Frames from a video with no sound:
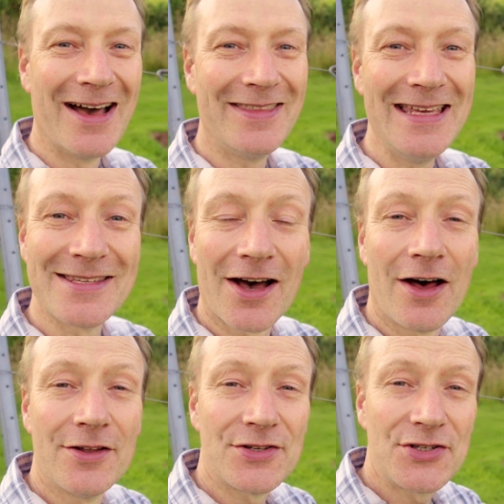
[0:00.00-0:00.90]
These
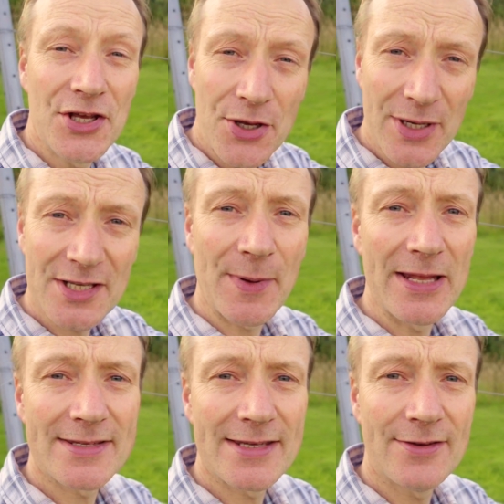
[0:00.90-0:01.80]
aren't too
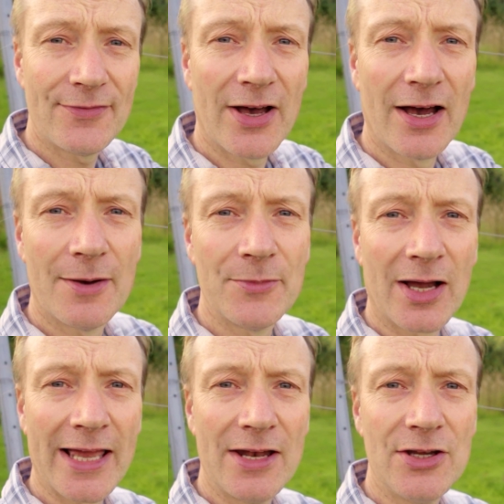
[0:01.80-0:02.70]
expensive.
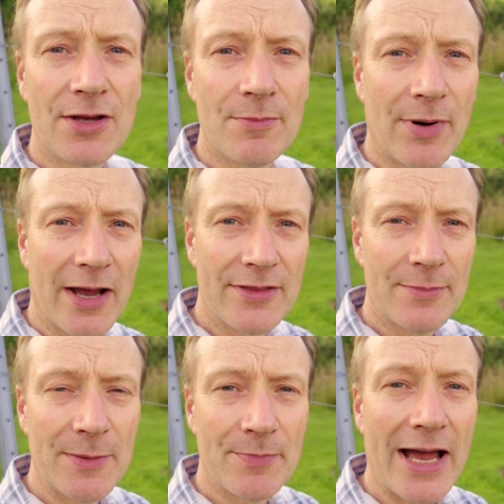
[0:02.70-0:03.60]
Again, you can buy
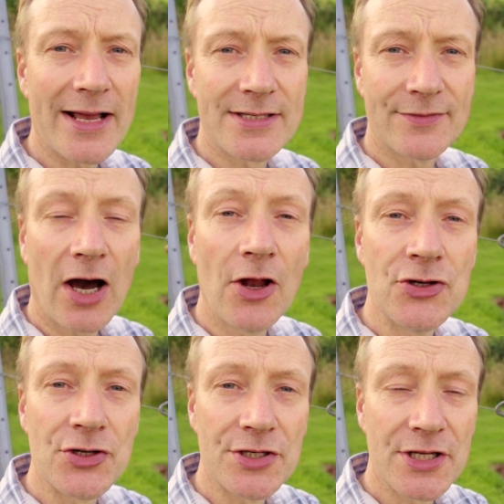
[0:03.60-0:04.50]
them in packs of
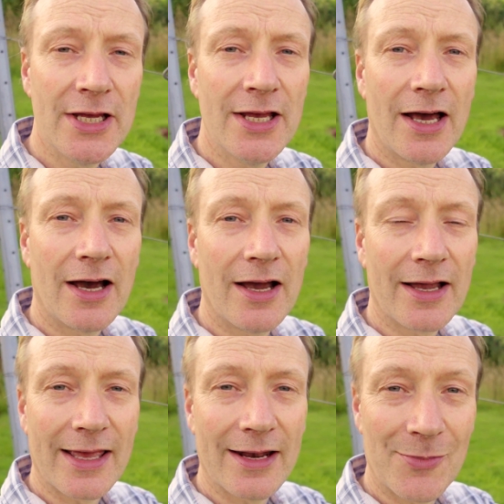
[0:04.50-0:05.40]
100.
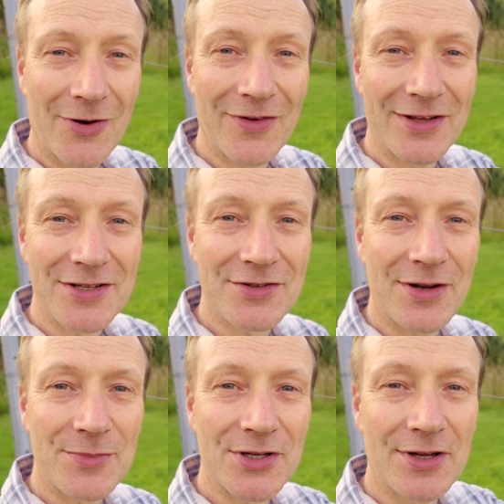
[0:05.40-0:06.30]
Again, I'll put the
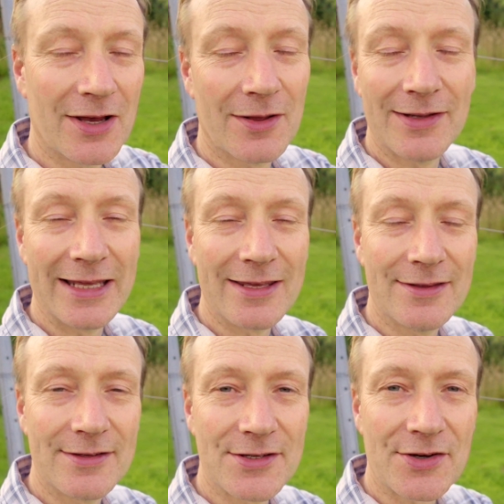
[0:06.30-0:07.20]
description link in
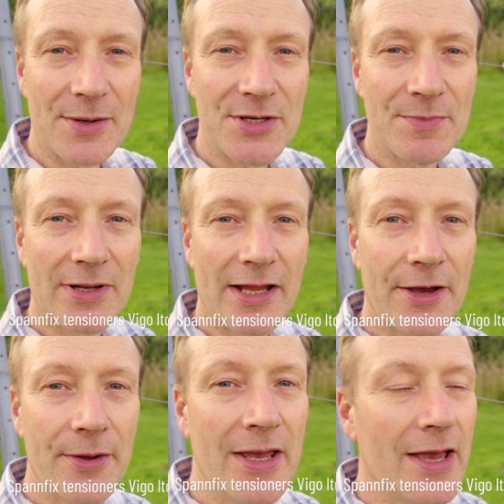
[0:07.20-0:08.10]
the description below.